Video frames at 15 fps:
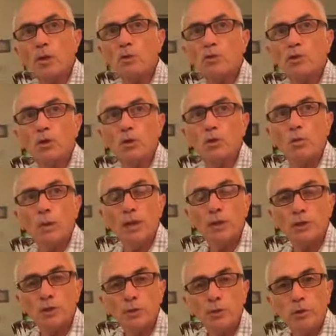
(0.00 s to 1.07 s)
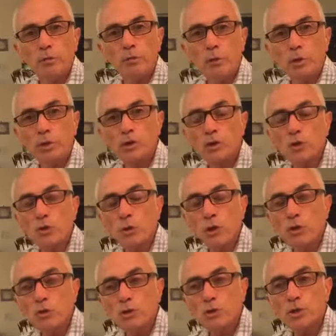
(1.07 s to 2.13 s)
So we had the tuning forks, so we
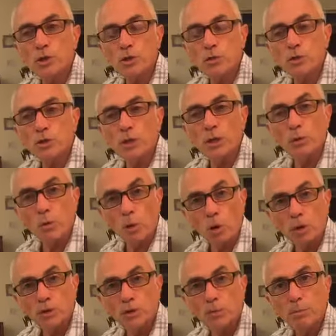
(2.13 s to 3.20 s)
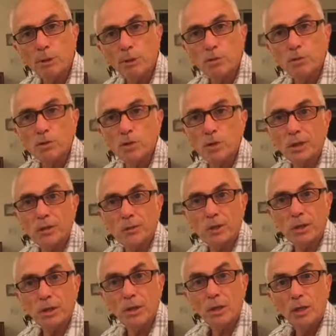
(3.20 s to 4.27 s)
used those. They worked, but it was like,
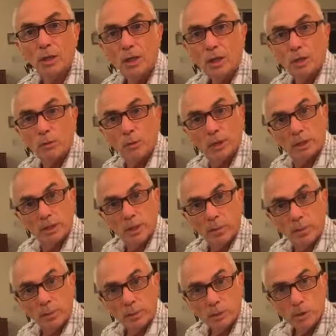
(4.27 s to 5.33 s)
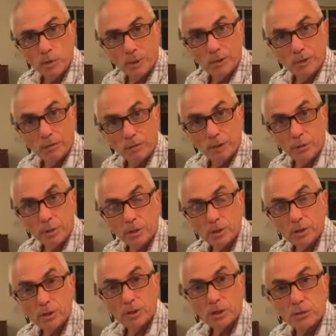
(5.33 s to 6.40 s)
okay, we're going to tell people to spend $150
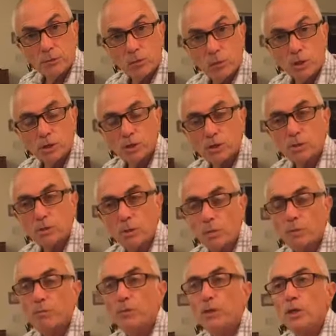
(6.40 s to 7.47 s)
on a set of forks? No.